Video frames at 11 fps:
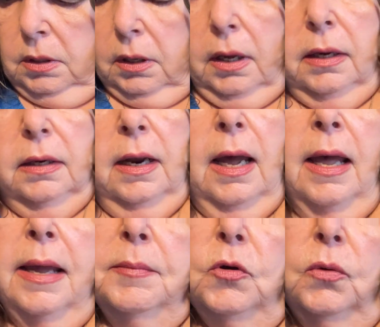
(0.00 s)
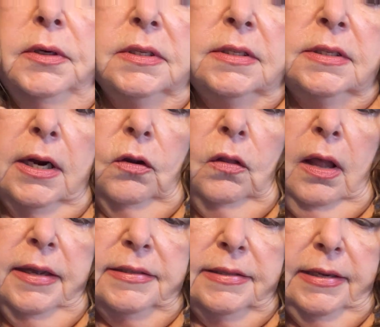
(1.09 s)
Okay, now I am going to
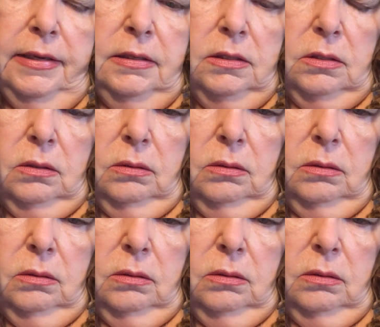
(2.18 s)
sterilize this.